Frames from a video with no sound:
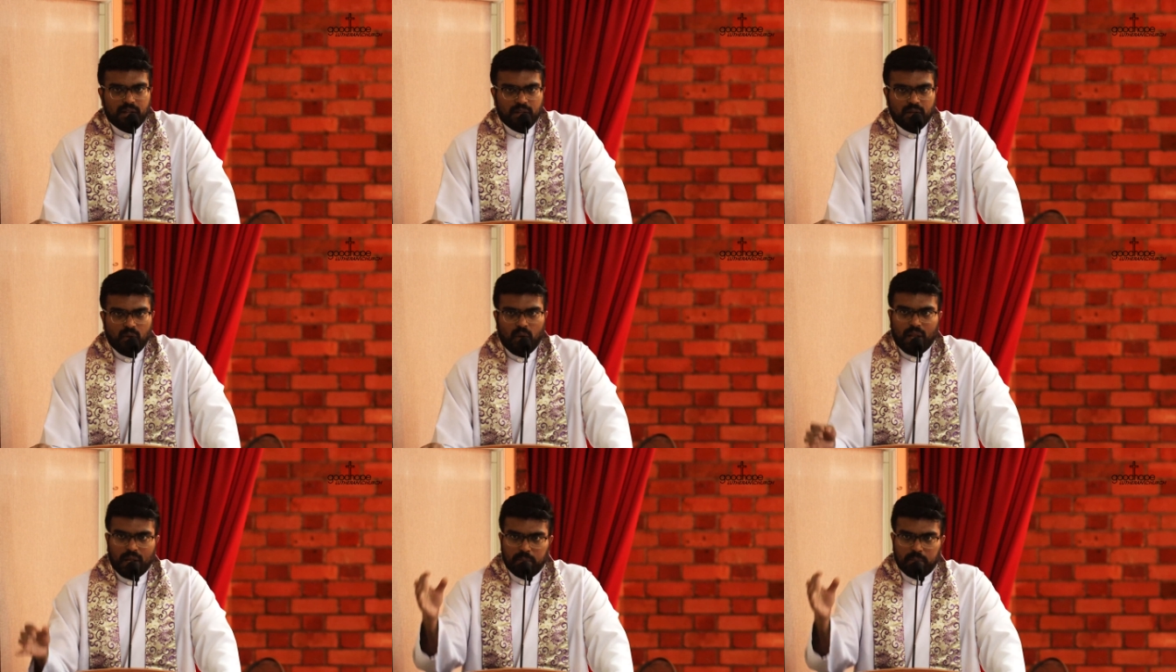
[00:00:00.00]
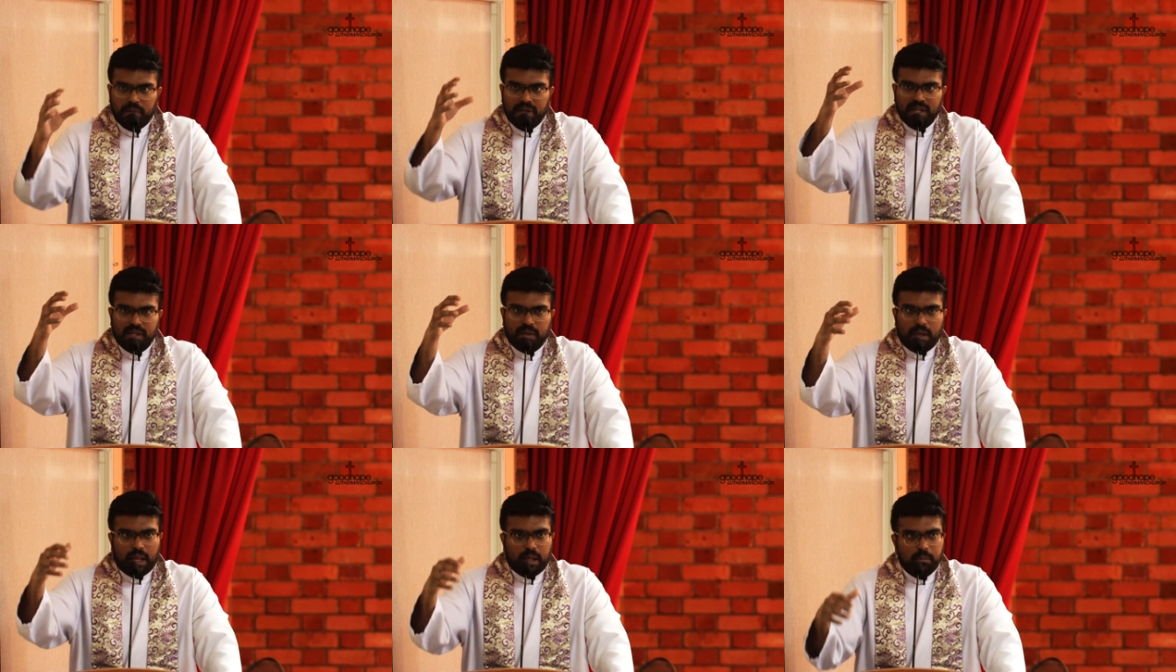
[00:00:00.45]
You know, like
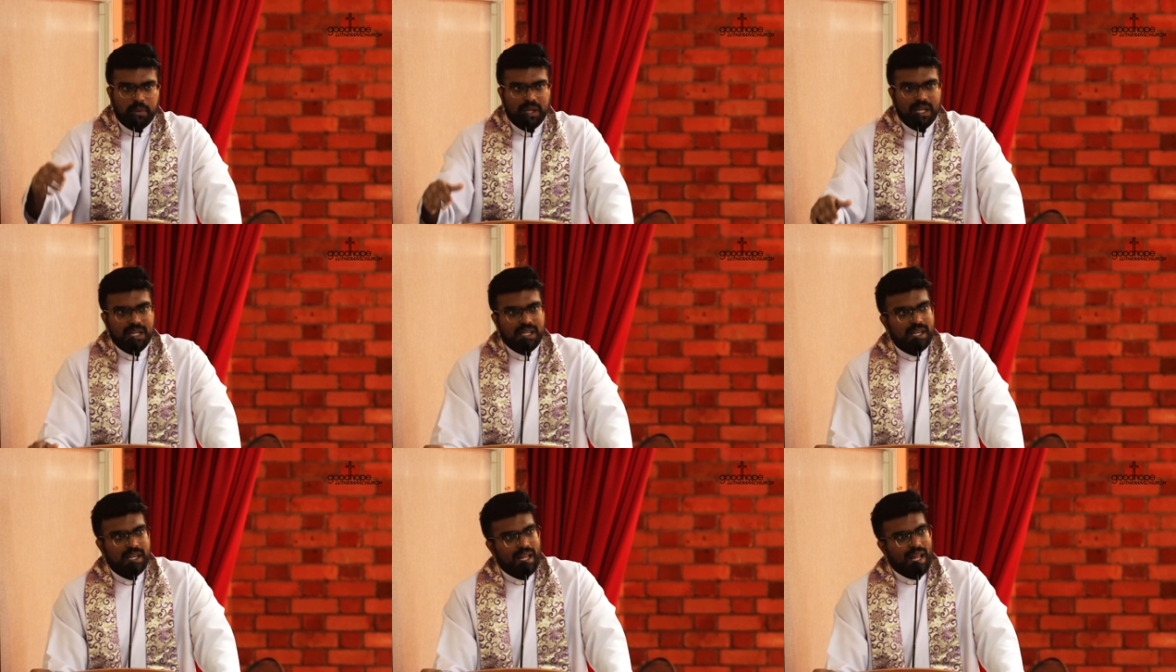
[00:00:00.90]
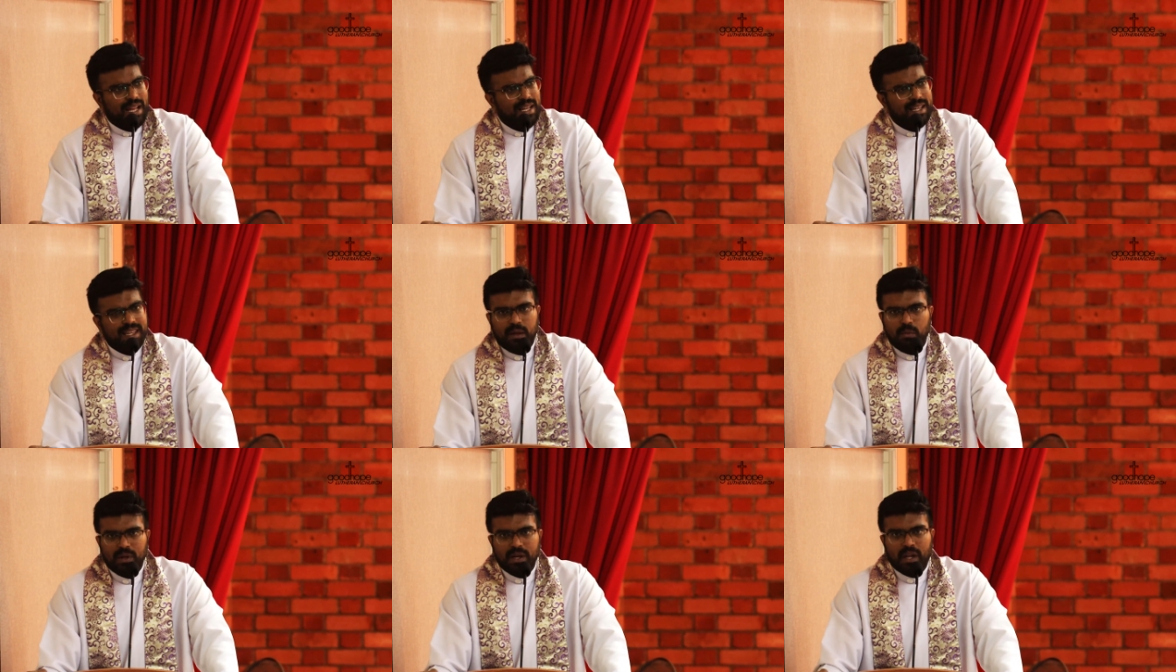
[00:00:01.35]
bird, like meat,
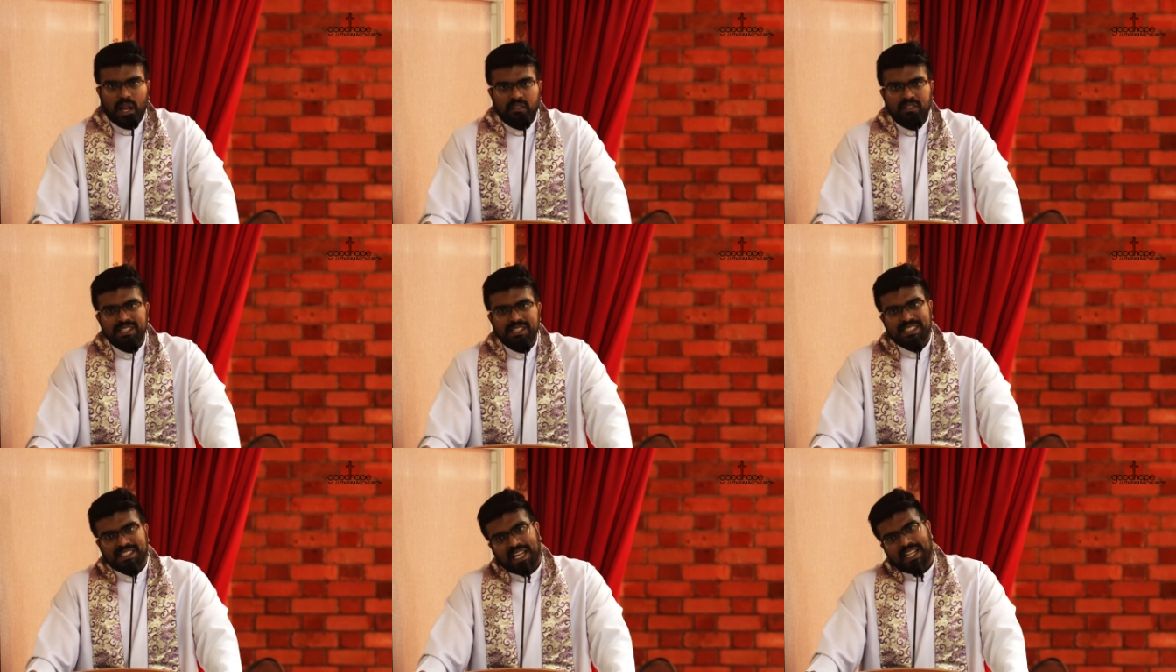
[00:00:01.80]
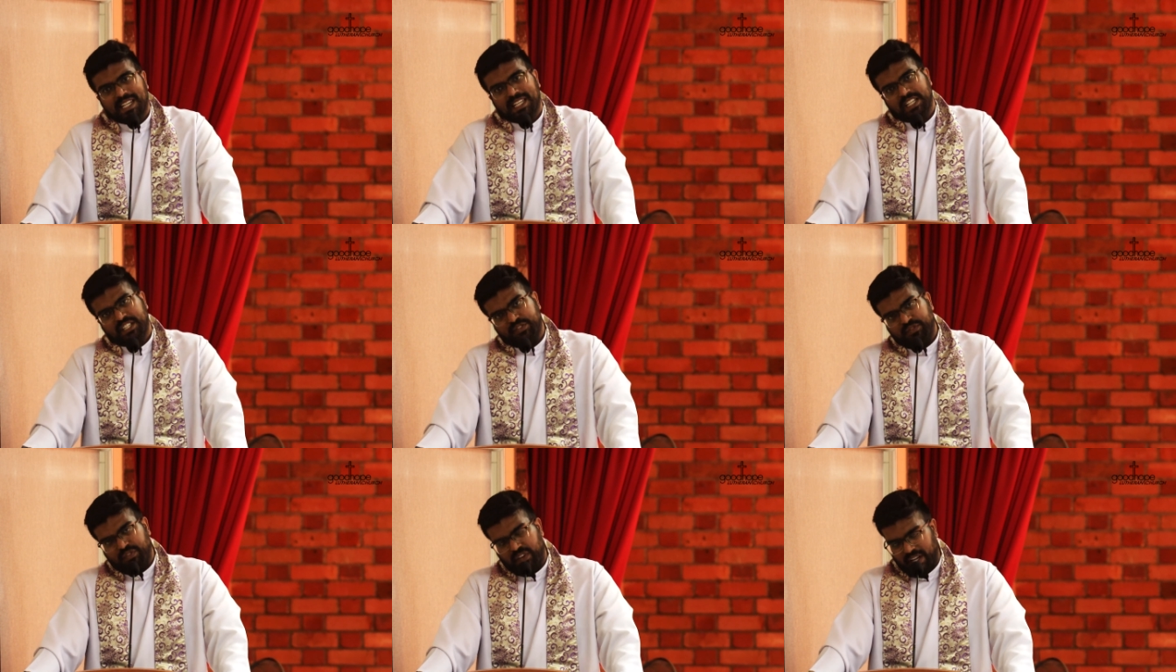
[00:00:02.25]
and they were never
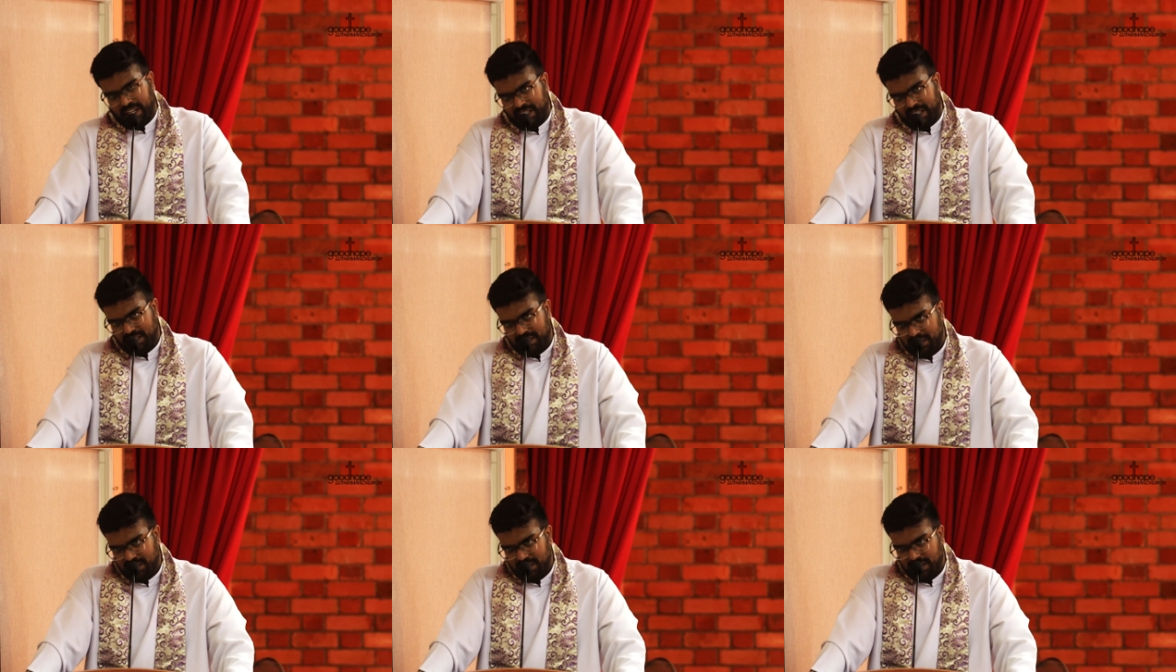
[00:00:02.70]
satisfied.